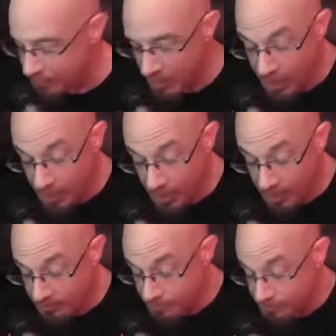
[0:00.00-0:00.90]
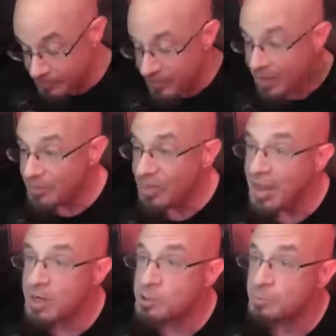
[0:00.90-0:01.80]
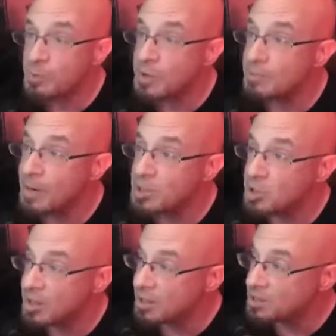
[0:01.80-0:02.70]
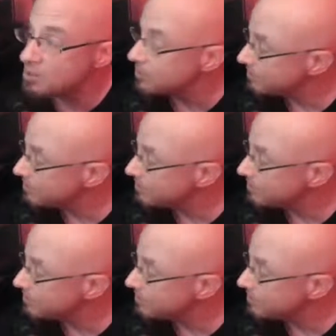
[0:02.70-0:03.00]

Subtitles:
And that is pretty much it.